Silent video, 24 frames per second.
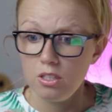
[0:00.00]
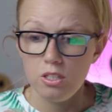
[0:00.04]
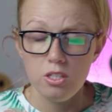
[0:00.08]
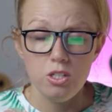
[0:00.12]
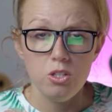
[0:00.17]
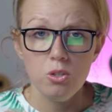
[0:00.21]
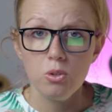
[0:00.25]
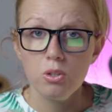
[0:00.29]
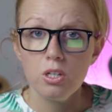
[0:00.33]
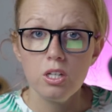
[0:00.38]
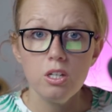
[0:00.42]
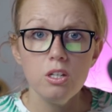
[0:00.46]

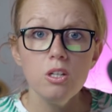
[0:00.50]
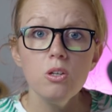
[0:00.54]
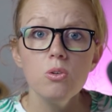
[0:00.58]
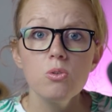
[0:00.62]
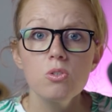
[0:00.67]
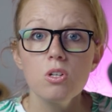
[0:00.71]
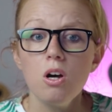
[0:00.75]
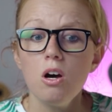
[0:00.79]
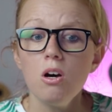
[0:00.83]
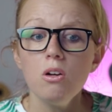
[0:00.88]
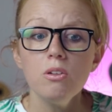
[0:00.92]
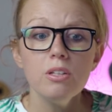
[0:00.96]
you can
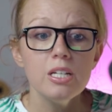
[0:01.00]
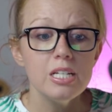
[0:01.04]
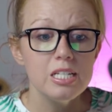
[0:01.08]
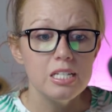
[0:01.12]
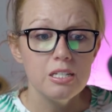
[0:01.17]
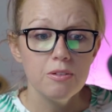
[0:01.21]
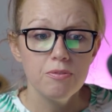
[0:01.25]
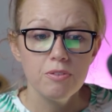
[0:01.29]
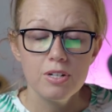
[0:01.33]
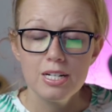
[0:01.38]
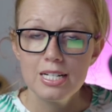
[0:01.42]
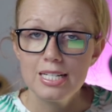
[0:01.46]
use all these
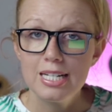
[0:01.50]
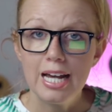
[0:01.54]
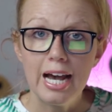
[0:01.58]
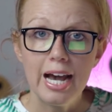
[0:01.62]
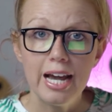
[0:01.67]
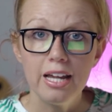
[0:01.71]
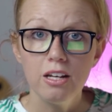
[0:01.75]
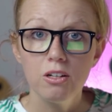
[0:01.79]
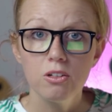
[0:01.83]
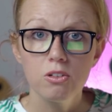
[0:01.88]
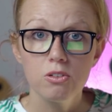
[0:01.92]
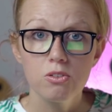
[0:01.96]
different
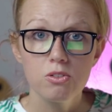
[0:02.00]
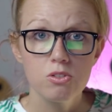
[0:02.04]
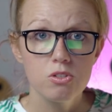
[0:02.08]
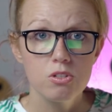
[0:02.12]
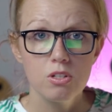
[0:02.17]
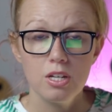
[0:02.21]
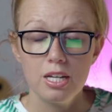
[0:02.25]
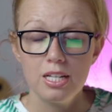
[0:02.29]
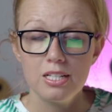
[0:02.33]
titles